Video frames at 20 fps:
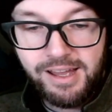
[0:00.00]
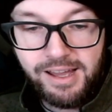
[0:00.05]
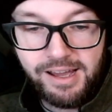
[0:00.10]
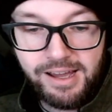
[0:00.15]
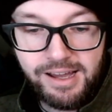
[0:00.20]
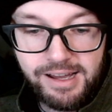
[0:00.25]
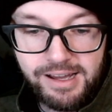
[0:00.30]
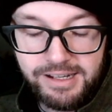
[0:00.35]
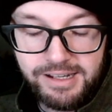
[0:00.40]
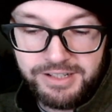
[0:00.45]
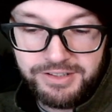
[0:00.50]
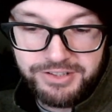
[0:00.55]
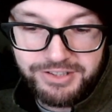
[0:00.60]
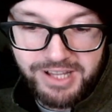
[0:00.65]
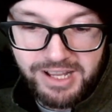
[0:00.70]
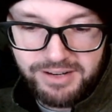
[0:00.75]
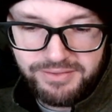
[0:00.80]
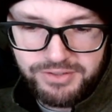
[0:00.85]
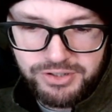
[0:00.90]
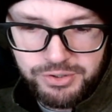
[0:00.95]

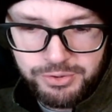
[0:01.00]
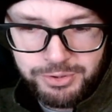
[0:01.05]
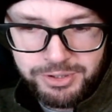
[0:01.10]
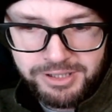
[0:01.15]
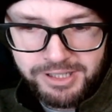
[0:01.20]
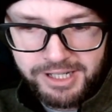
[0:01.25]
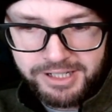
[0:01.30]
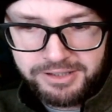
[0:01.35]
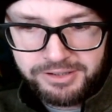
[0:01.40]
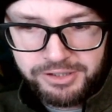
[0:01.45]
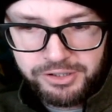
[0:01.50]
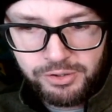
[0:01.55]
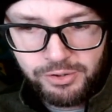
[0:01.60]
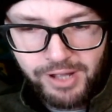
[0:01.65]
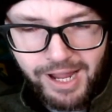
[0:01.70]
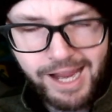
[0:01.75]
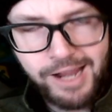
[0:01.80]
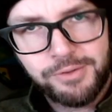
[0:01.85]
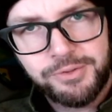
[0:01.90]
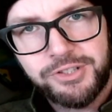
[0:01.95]
instead of doing like
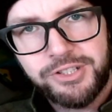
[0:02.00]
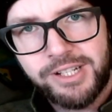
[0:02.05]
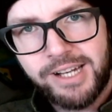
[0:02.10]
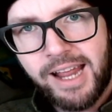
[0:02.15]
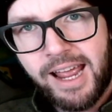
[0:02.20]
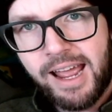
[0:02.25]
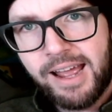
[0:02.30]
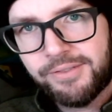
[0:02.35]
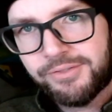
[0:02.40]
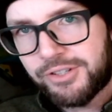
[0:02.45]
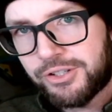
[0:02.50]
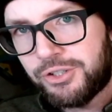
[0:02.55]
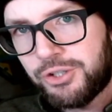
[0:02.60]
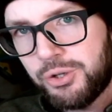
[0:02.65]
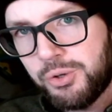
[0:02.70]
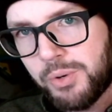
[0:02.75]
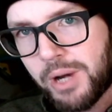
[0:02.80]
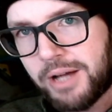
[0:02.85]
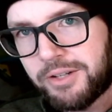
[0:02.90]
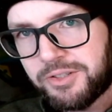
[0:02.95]
little 1.5 to
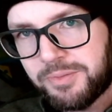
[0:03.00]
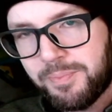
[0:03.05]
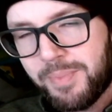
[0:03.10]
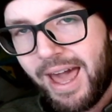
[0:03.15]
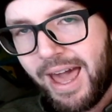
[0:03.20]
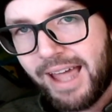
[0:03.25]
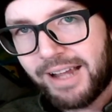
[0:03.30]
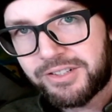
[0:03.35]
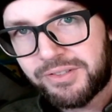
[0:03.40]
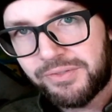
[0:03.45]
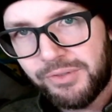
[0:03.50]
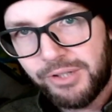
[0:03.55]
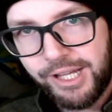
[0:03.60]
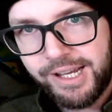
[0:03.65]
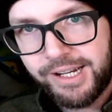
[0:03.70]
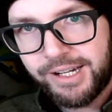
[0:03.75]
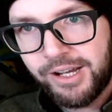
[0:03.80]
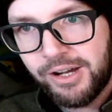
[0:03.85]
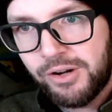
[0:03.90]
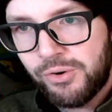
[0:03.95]
2 ounce bags of
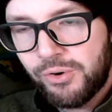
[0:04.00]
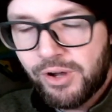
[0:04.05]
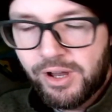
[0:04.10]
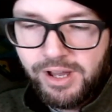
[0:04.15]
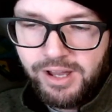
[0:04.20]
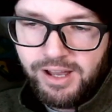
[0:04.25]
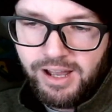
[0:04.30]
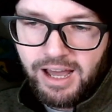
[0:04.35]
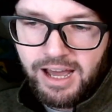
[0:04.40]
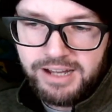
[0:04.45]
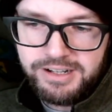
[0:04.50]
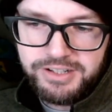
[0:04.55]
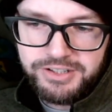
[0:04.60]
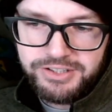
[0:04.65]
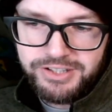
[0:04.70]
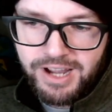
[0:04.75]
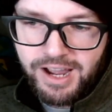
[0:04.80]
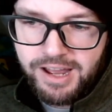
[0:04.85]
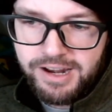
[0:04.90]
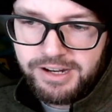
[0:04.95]
Lego, I
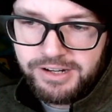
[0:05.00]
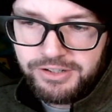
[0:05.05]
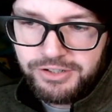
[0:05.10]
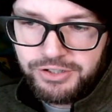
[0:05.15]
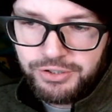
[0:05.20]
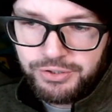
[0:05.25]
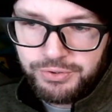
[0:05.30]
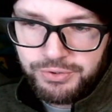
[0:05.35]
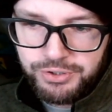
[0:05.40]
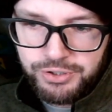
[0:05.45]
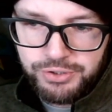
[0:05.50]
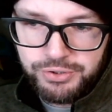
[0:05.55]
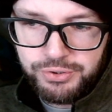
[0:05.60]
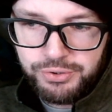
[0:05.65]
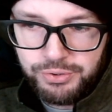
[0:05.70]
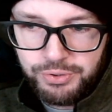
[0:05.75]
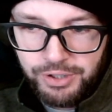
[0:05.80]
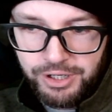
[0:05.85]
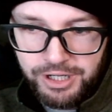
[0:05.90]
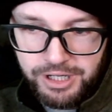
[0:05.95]
decided to
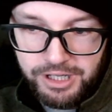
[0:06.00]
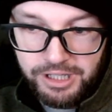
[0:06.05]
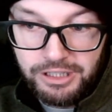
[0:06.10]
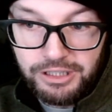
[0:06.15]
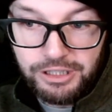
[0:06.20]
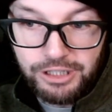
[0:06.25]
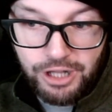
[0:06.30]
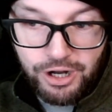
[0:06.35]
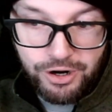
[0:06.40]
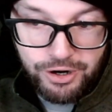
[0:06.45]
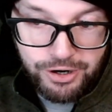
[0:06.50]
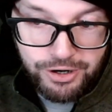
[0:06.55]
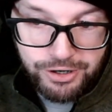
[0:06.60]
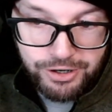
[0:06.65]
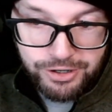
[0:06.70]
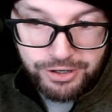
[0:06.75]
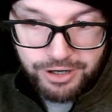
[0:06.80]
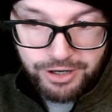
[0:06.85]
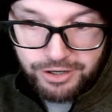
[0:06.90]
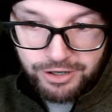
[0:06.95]
do
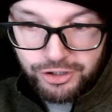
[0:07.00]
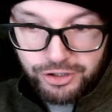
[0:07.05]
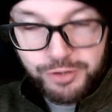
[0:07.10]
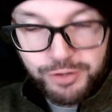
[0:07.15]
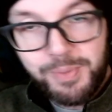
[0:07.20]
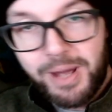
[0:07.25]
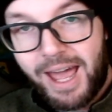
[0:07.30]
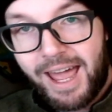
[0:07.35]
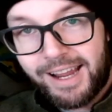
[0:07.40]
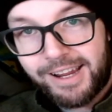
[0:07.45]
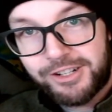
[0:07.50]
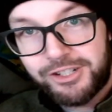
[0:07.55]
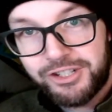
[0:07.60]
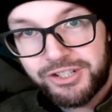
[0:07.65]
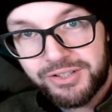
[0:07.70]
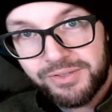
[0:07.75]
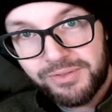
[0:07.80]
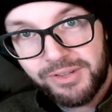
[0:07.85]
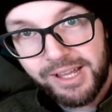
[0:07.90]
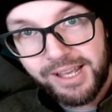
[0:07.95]
large
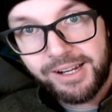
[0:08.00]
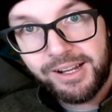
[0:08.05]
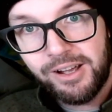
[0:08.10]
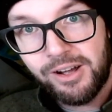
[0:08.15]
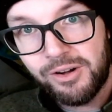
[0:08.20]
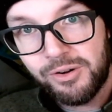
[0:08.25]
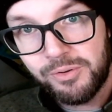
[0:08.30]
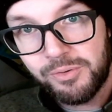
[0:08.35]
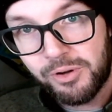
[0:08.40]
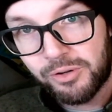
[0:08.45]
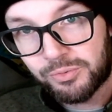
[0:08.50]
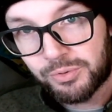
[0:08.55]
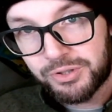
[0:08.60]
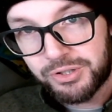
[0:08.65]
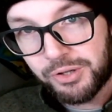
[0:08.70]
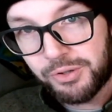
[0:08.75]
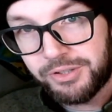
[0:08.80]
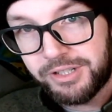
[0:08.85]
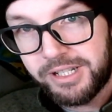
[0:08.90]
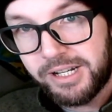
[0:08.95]
packages of Lego,
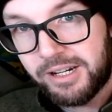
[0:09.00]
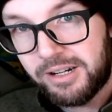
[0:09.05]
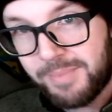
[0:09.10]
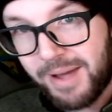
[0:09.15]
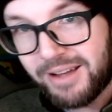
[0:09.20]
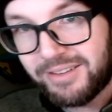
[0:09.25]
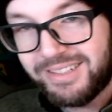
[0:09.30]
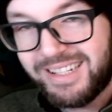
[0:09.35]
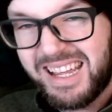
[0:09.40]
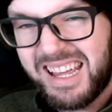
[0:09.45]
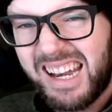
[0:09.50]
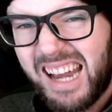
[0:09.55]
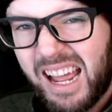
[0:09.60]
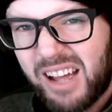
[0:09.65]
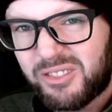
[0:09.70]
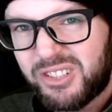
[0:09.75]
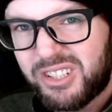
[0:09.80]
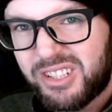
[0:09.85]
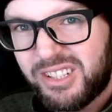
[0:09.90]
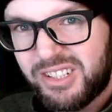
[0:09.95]
resulting in about 10
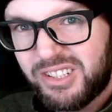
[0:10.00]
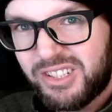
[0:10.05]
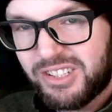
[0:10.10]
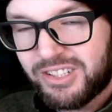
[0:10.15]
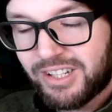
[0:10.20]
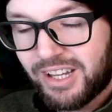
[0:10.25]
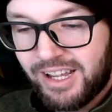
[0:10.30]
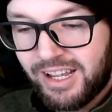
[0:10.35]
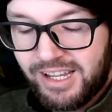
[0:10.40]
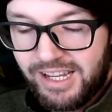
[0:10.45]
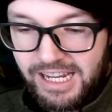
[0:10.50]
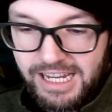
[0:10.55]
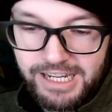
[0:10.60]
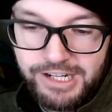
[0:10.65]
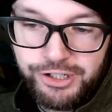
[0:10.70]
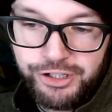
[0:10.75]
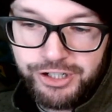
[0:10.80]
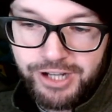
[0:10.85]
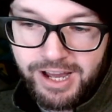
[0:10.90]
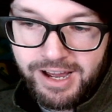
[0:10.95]
ounces
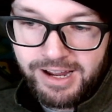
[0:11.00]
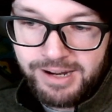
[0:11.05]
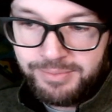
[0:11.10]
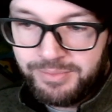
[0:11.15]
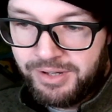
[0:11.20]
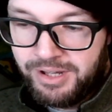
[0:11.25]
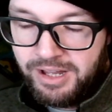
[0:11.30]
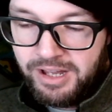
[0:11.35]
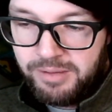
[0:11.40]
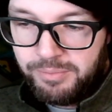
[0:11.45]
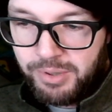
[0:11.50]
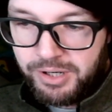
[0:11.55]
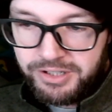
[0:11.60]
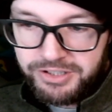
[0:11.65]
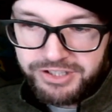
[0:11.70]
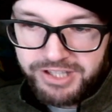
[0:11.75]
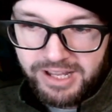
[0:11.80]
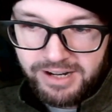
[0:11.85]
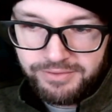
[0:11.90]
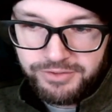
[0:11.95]
each time. But
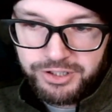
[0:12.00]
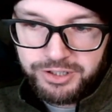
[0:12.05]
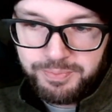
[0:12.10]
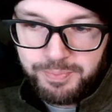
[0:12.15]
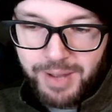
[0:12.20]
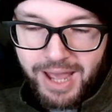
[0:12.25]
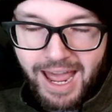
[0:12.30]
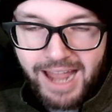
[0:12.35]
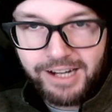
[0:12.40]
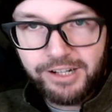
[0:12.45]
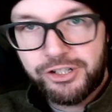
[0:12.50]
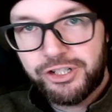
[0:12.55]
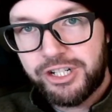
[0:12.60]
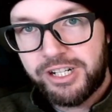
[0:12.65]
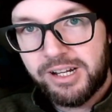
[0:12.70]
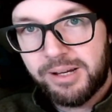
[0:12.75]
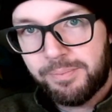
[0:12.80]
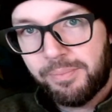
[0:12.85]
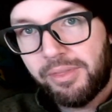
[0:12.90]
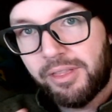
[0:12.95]
instead of just
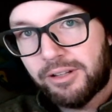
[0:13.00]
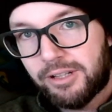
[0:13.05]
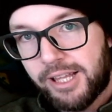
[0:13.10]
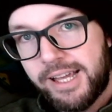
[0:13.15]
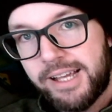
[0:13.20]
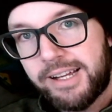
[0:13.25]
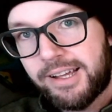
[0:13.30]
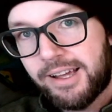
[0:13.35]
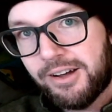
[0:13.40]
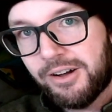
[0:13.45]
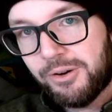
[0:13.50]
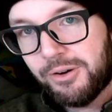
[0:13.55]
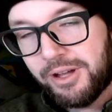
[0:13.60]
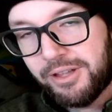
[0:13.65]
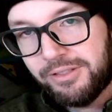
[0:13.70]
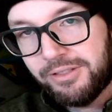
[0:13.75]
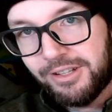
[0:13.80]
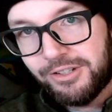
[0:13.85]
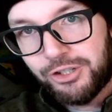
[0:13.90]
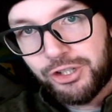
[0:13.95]
packaging up the Lego
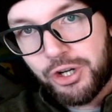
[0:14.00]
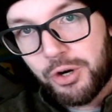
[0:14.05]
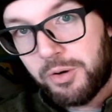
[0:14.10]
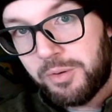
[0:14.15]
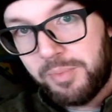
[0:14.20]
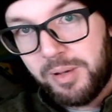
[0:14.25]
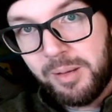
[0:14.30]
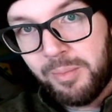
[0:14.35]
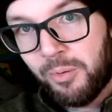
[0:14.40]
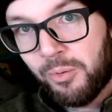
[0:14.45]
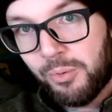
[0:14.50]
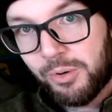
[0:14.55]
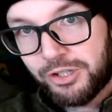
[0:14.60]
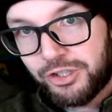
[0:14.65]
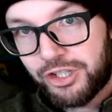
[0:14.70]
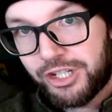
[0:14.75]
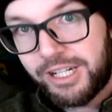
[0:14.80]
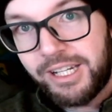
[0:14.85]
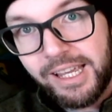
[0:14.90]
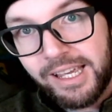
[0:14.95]
and then showing people
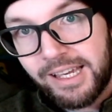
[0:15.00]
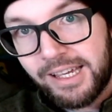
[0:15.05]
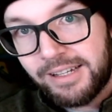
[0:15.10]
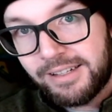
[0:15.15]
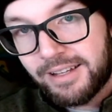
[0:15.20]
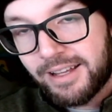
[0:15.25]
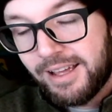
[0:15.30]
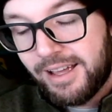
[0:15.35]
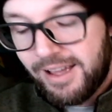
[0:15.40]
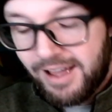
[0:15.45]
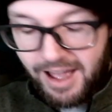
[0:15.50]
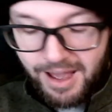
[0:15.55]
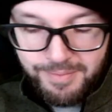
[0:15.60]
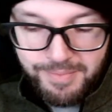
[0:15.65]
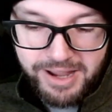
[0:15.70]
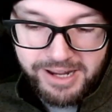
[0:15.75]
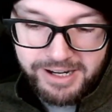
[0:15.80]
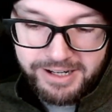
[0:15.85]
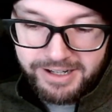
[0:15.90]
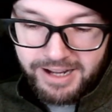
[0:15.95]
what you get, I
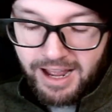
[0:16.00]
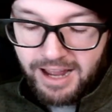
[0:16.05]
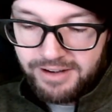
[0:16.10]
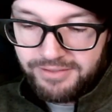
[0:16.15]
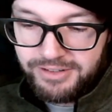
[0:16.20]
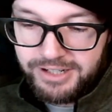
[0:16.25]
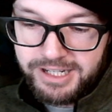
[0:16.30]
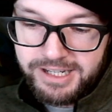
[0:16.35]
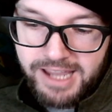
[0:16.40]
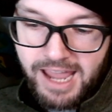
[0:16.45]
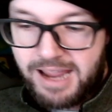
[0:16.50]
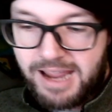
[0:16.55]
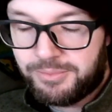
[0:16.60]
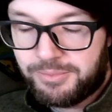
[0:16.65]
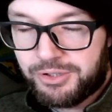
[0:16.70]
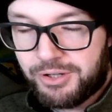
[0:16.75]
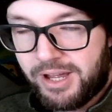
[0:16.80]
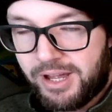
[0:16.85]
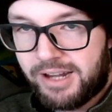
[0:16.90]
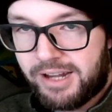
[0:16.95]
made it kind of a
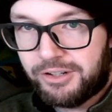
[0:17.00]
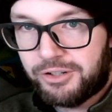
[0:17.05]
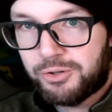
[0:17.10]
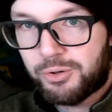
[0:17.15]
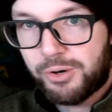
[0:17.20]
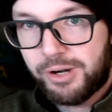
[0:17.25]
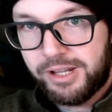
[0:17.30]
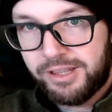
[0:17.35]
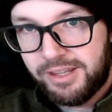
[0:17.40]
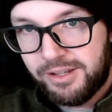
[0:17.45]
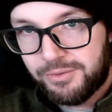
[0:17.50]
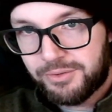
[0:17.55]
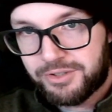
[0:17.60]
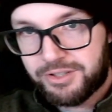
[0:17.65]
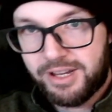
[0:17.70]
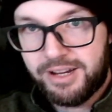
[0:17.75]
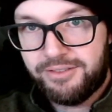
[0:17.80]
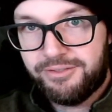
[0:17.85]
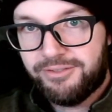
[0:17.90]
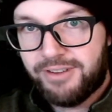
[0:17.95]
game. So I had a grid that
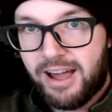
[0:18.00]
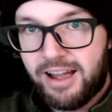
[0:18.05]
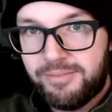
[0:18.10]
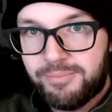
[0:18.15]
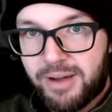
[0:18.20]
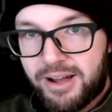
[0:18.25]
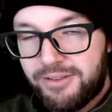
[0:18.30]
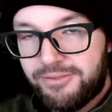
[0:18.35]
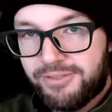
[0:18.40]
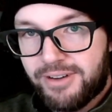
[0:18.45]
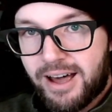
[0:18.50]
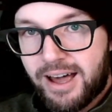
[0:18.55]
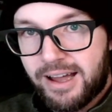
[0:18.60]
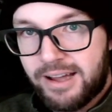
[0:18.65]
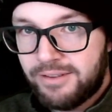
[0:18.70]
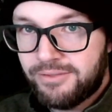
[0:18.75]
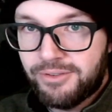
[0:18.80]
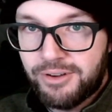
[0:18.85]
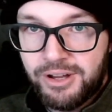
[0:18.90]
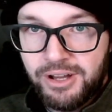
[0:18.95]
was like
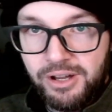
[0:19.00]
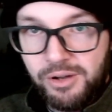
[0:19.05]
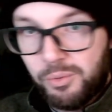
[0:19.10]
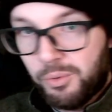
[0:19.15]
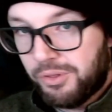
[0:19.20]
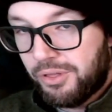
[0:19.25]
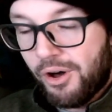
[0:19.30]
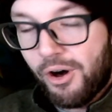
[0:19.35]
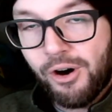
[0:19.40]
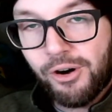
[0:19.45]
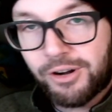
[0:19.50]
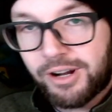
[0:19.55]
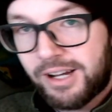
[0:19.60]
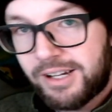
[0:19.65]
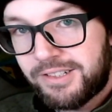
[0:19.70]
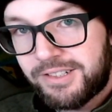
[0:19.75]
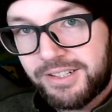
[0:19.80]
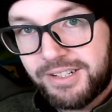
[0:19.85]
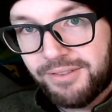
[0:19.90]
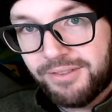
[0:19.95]
5x5 with all
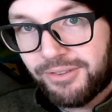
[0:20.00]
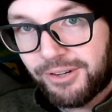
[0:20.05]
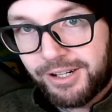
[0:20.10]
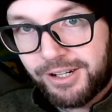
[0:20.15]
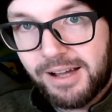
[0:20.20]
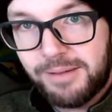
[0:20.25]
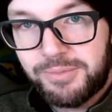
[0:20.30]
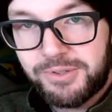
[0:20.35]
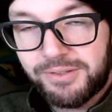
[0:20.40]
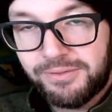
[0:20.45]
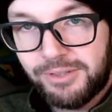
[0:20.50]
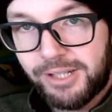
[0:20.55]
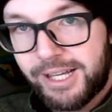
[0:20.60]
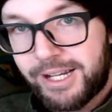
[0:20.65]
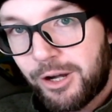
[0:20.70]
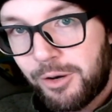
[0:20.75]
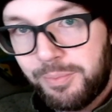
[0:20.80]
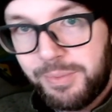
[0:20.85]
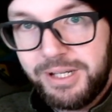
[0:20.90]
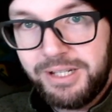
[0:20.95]
kinds of different cups of
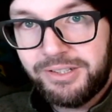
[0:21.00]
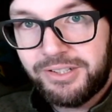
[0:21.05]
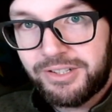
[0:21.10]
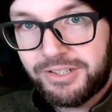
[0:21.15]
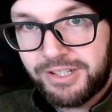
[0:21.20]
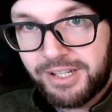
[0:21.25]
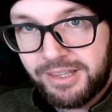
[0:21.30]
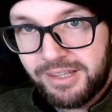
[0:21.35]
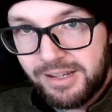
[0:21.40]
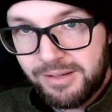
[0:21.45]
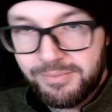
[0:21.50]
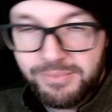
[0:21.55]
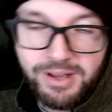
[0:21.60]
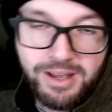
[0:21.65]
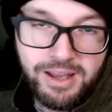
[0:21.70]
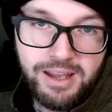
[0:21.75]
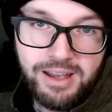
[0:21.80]
Lego pieces in them.